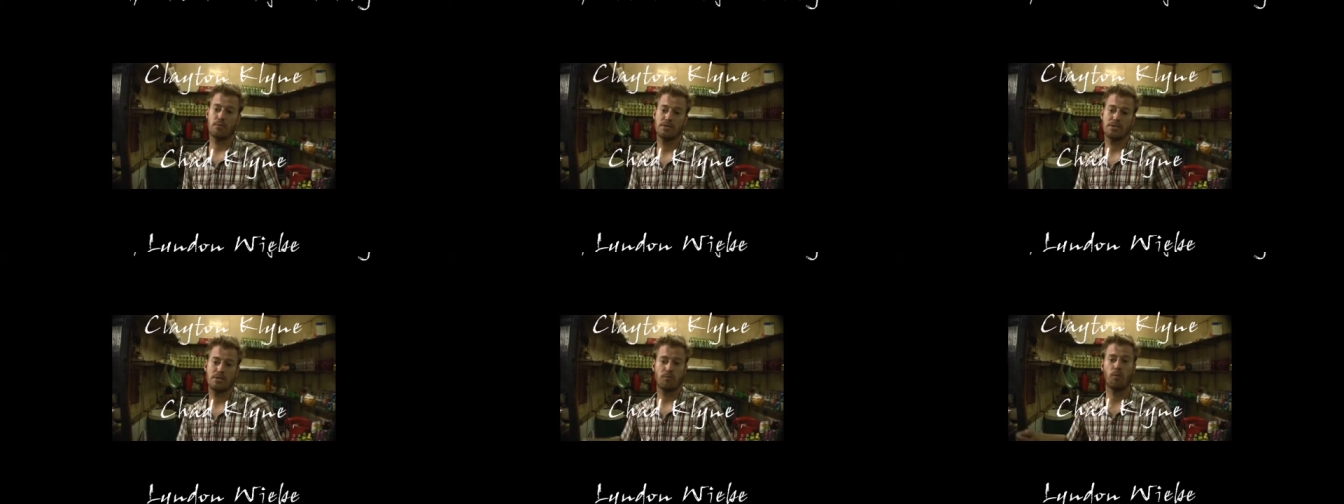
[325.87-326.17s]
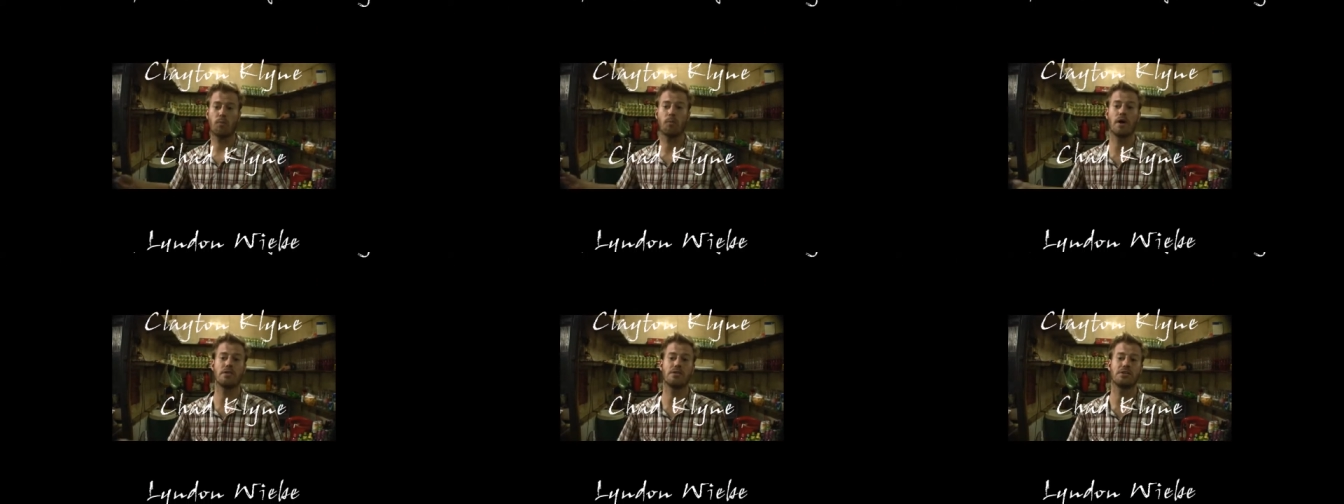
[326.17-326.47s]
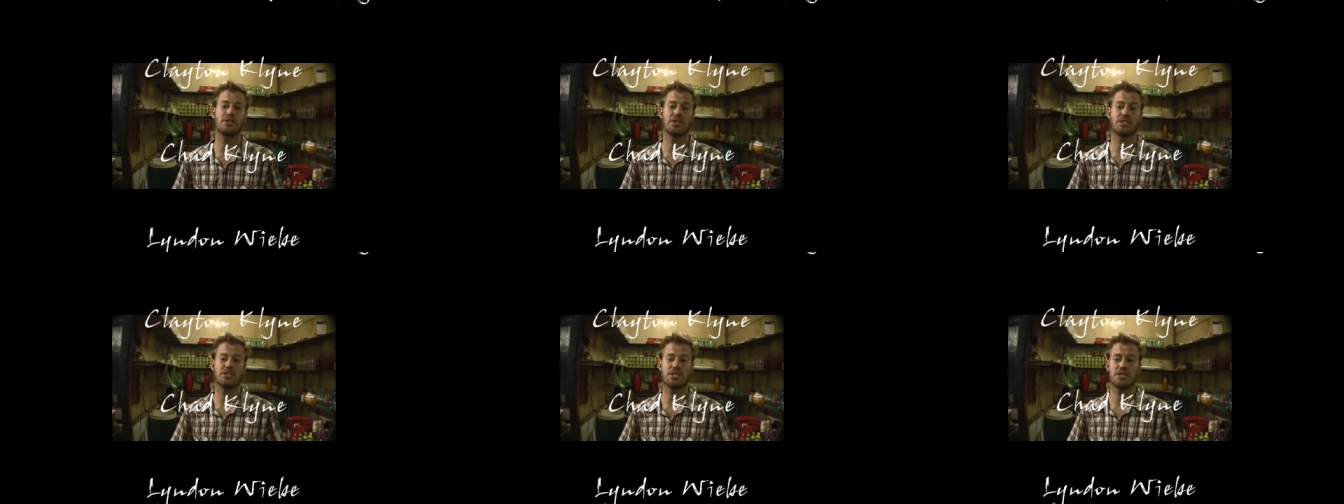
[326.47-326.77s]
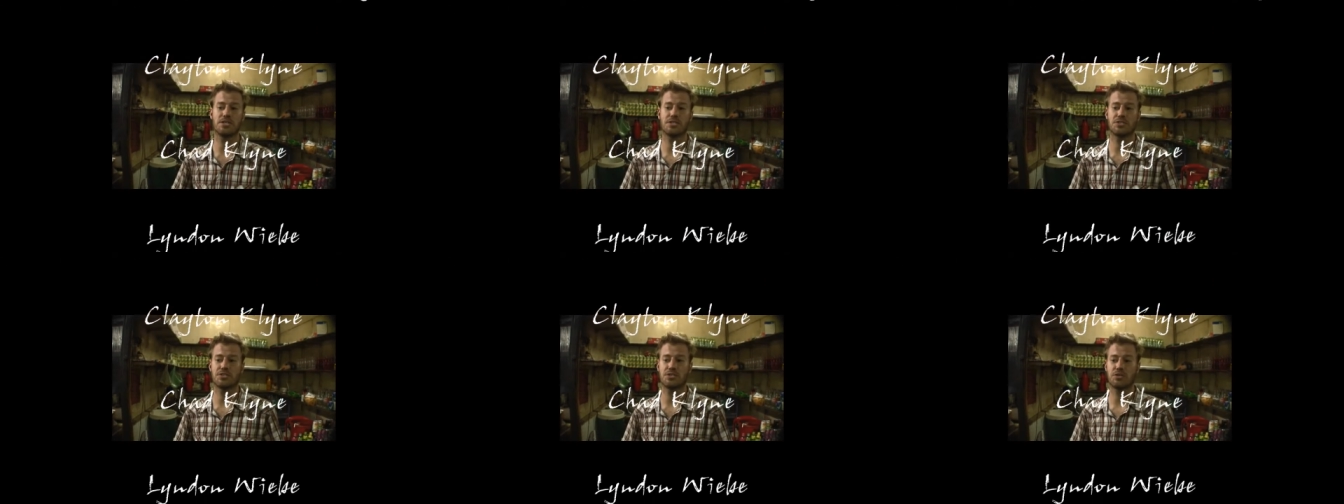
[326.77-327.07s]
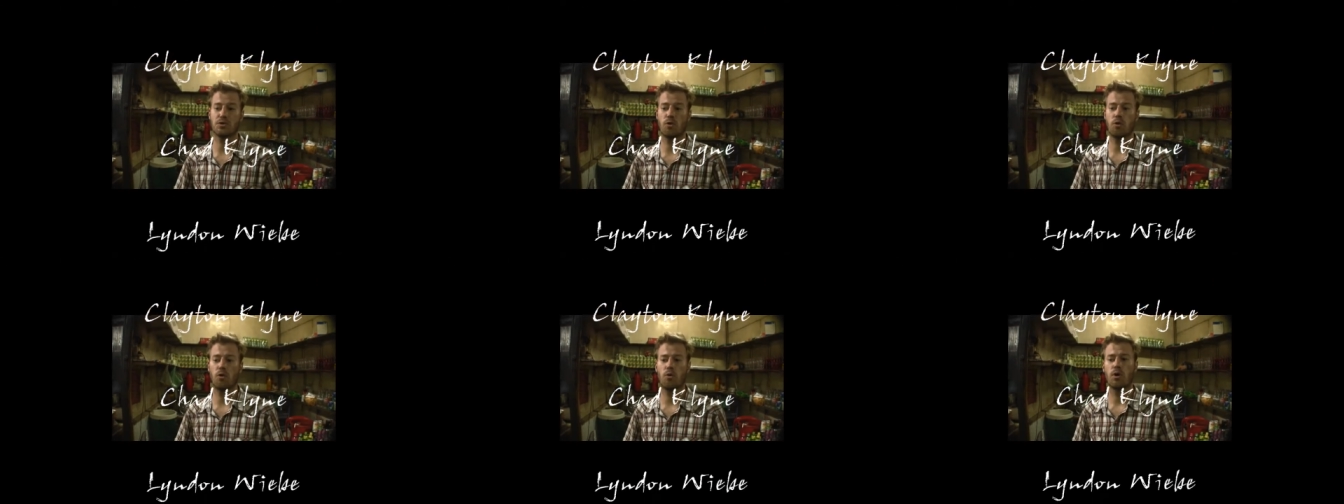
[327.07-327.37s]
We said, we'll buy the dishes.
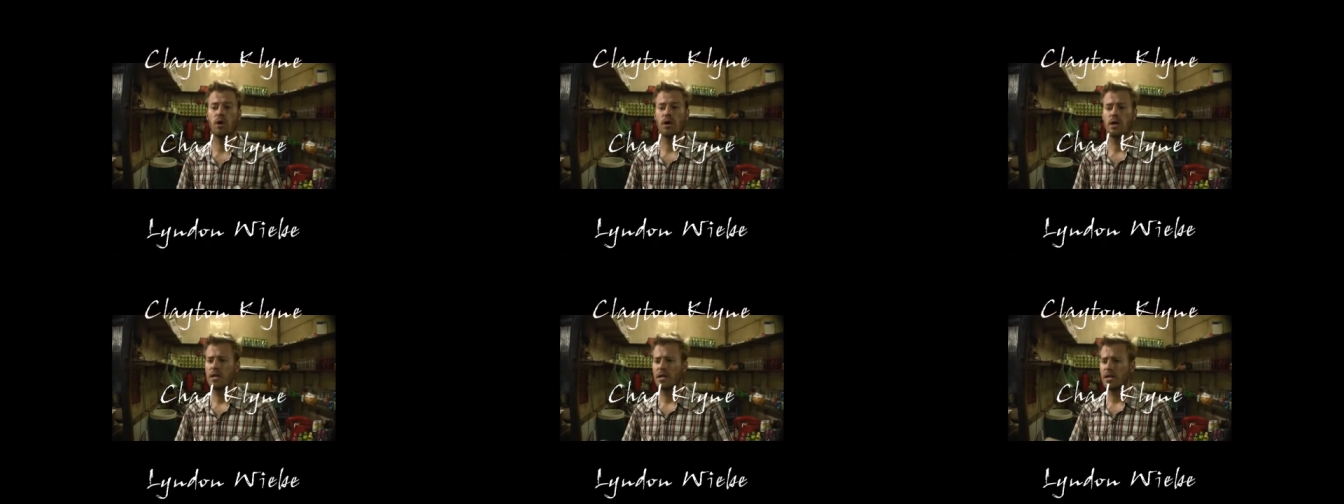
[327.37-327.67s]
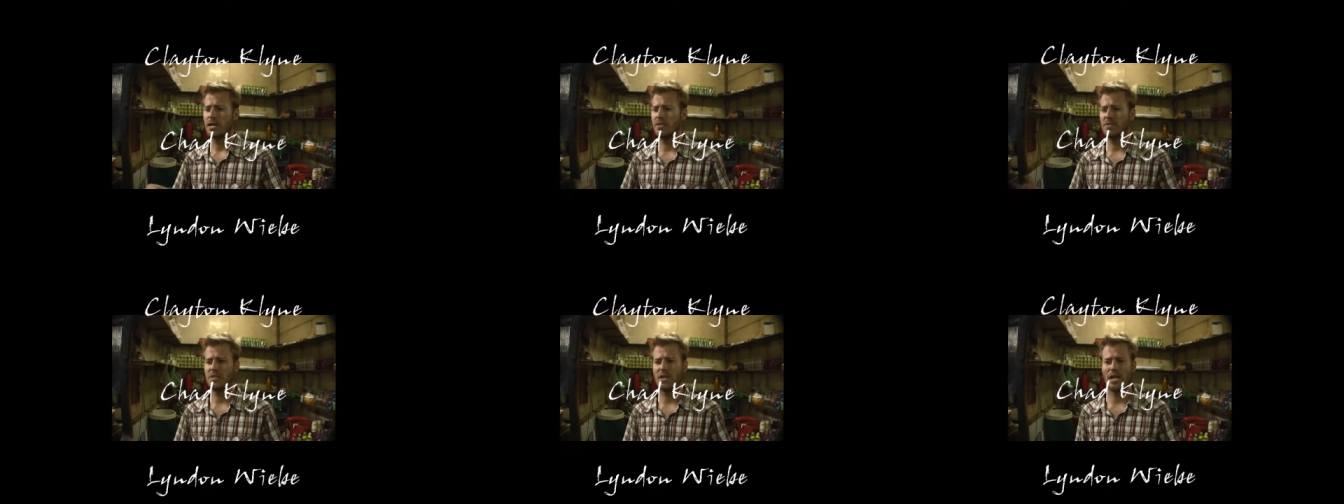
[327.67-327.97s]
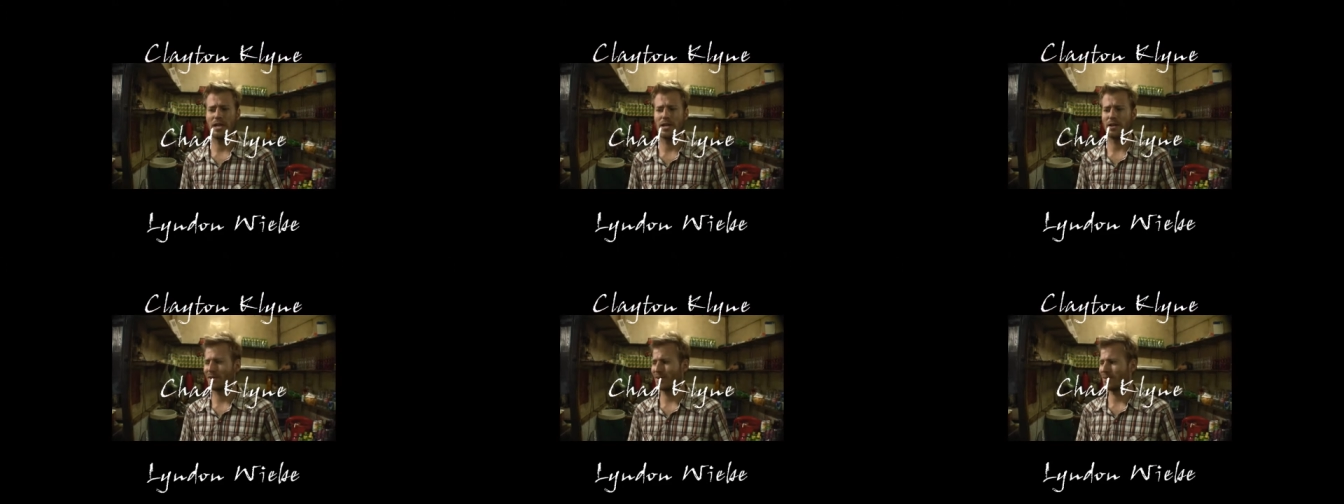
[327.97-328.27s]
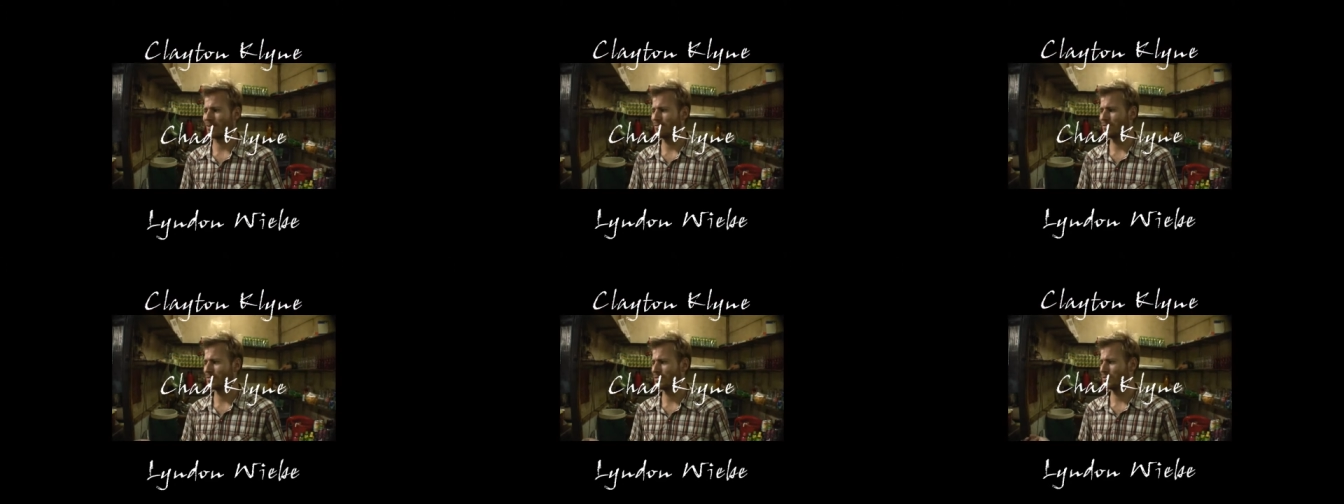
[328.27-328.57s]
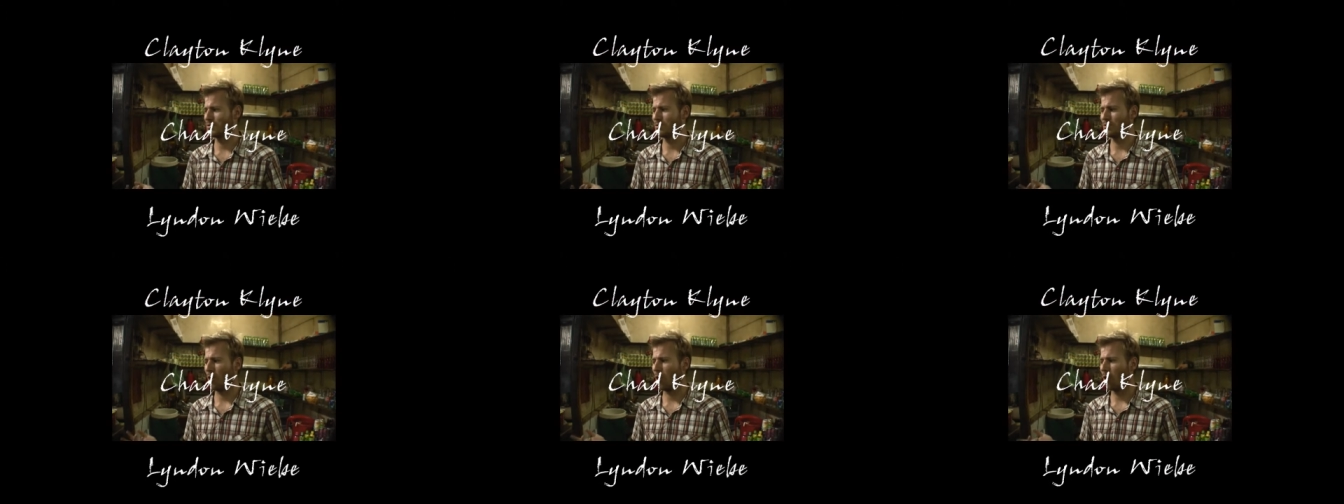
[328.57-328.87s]
So in the end, it was
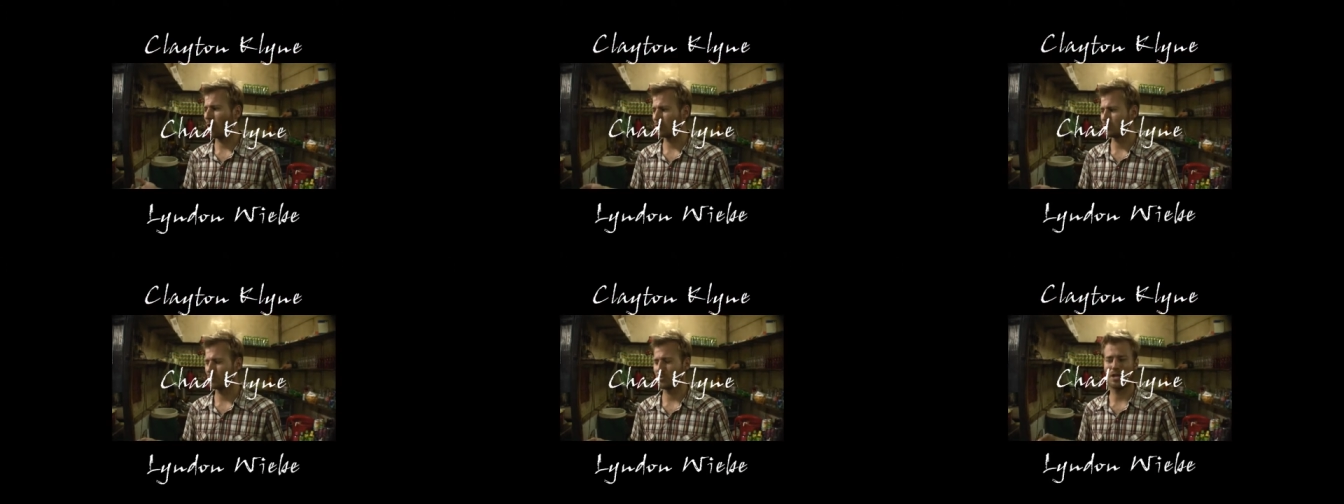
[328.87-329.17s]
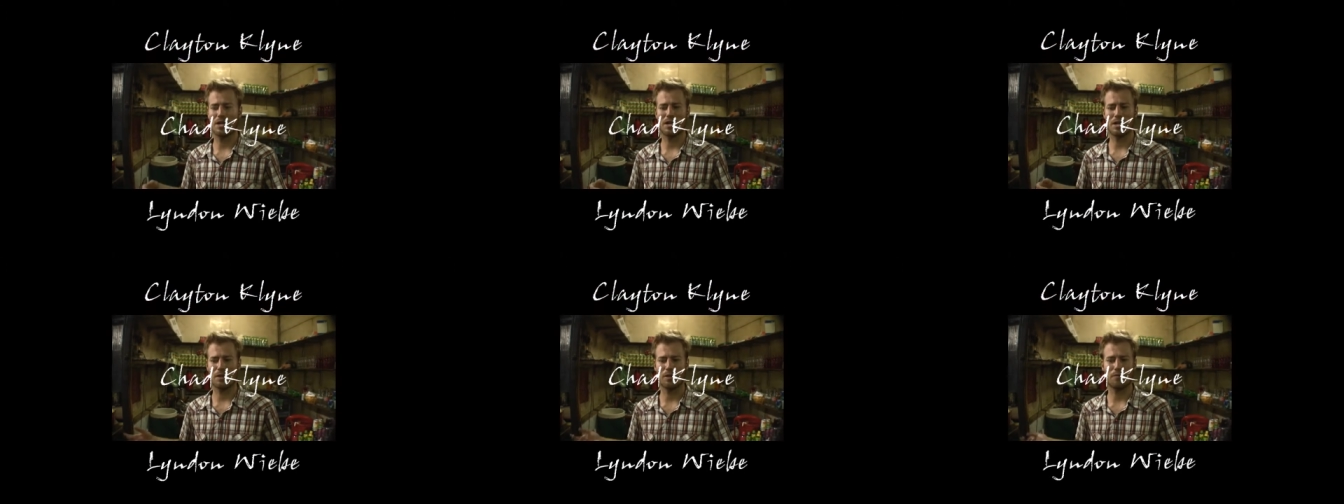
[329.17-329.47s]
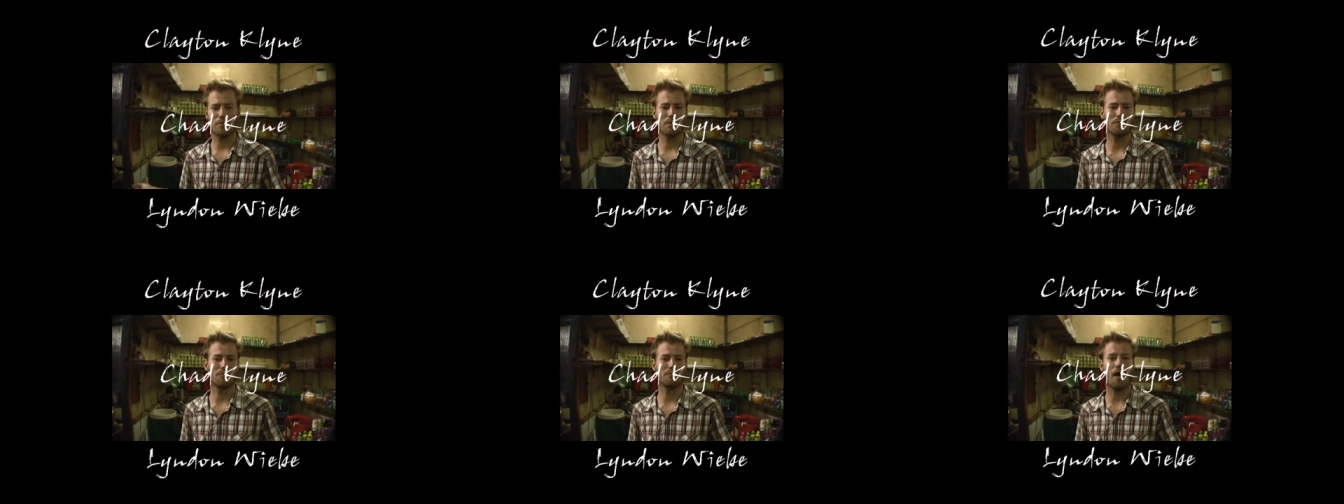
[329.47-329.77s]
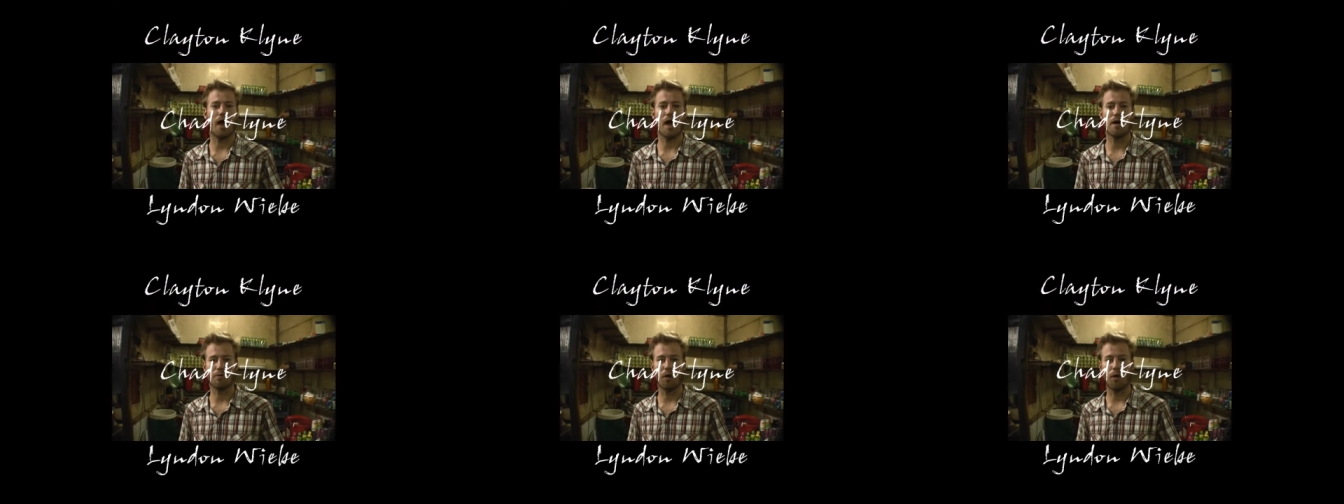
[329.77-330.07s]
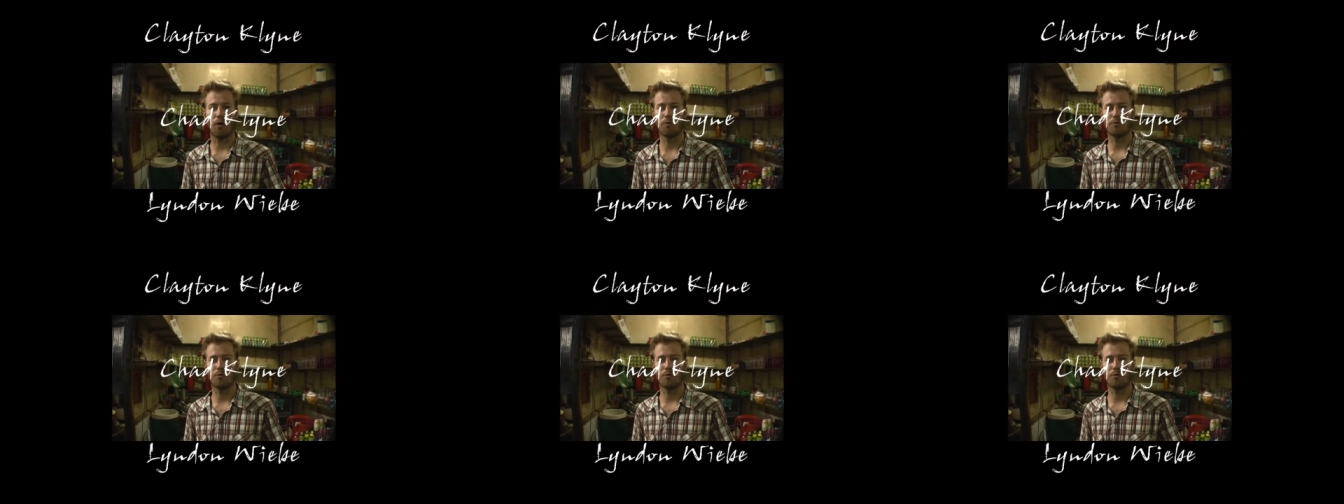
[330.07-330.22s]
$2, but we ended up giving him $5